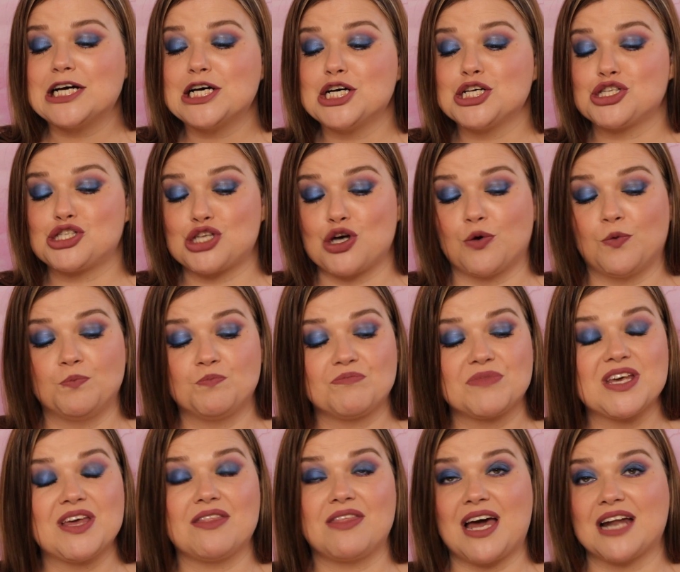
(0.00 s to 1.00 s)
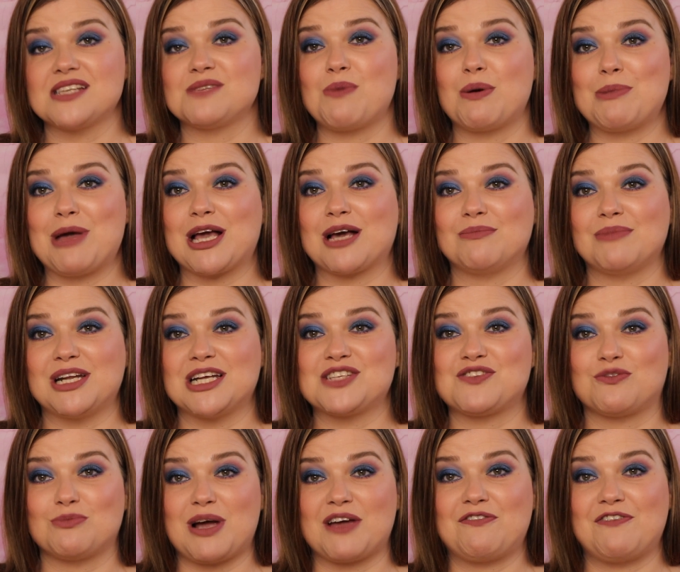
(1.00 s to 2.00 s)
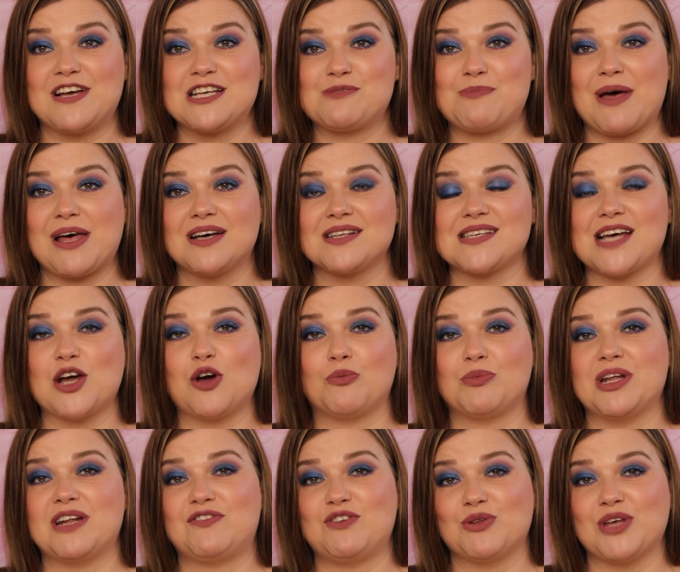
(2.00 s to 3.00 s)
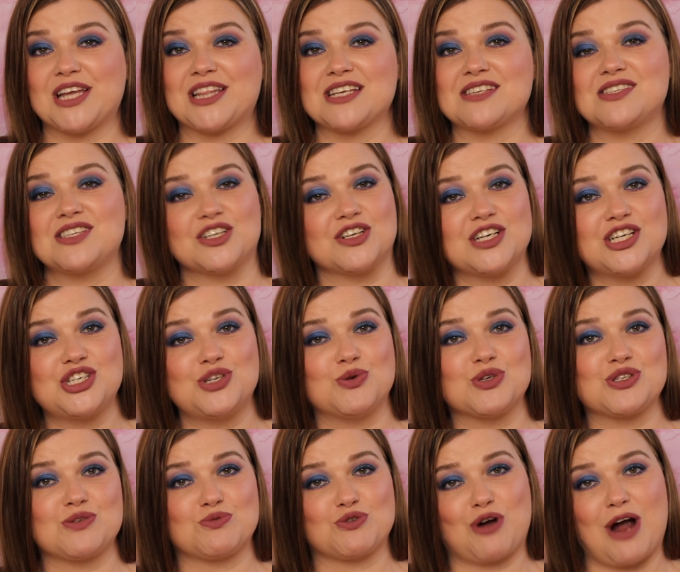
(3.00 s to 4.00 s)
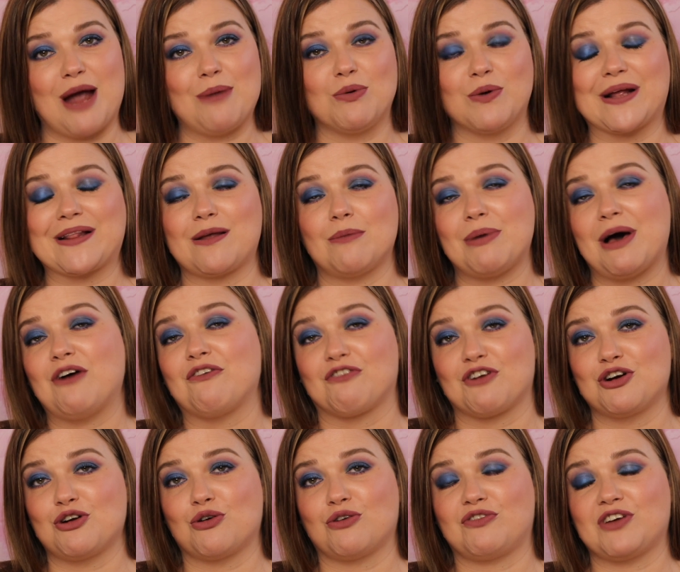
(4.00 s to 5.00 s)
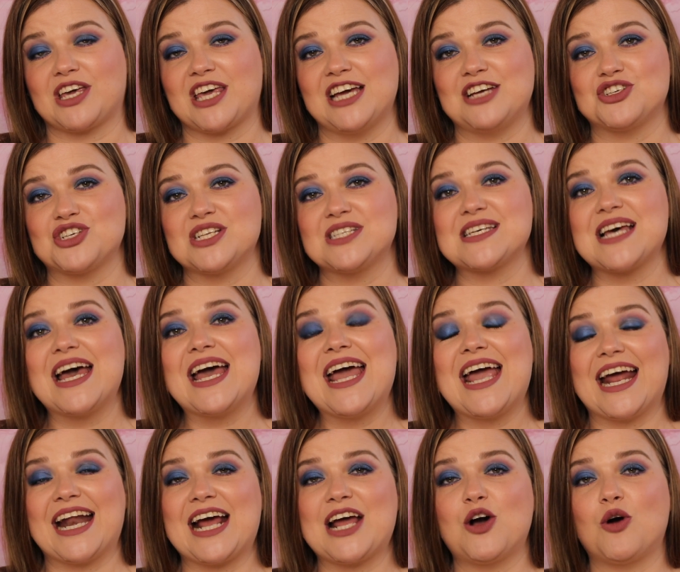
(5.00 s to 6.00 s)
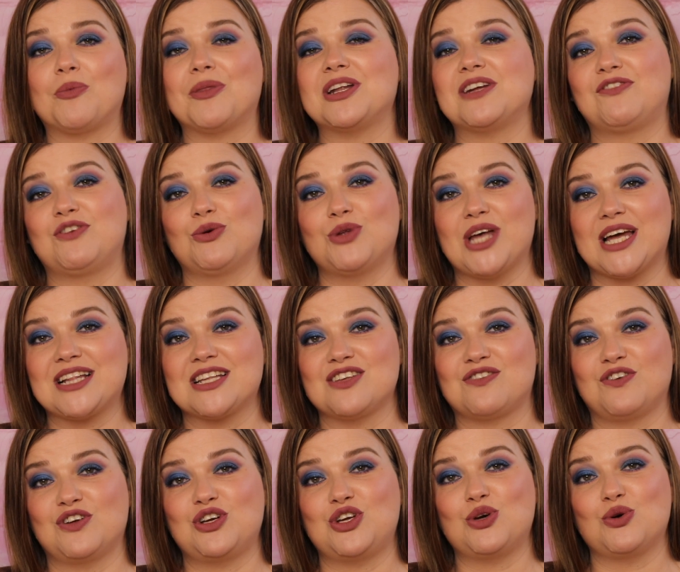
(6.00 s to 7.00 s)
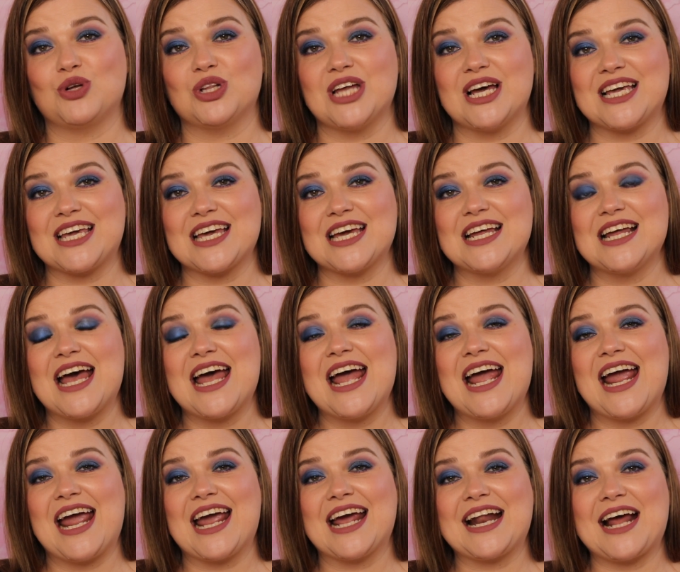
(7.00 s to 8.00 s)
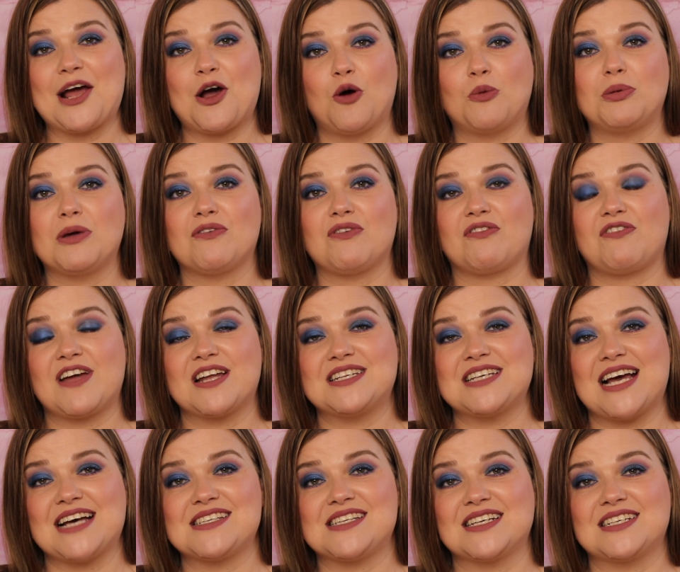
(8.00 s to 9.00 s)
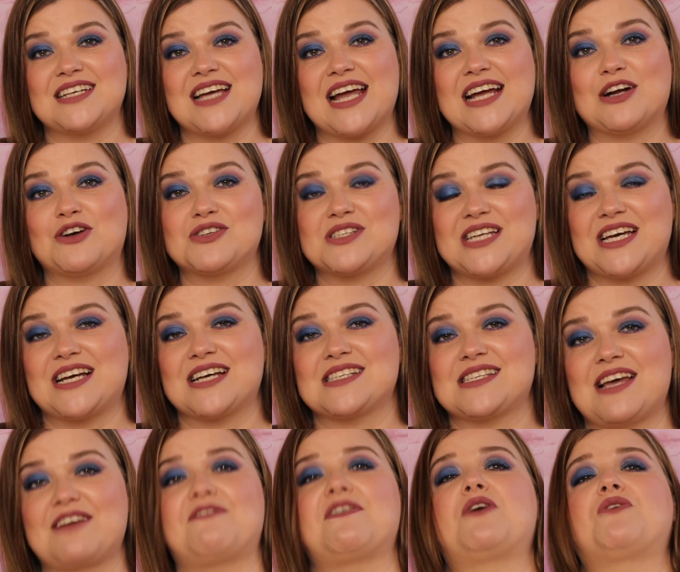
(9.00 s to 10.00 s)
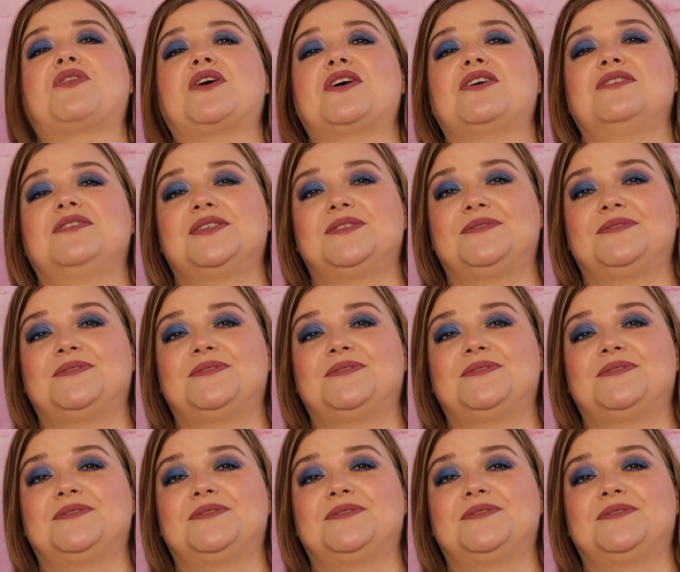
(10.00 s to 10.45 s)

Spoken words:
So that is my makeup minutes for my face palettes. I hope that if you like this series, you will subscribe, ring the bell for notifications, and I hope that if you like this video, you will like it, and I hope you have a fantastic day and are staying safe out there.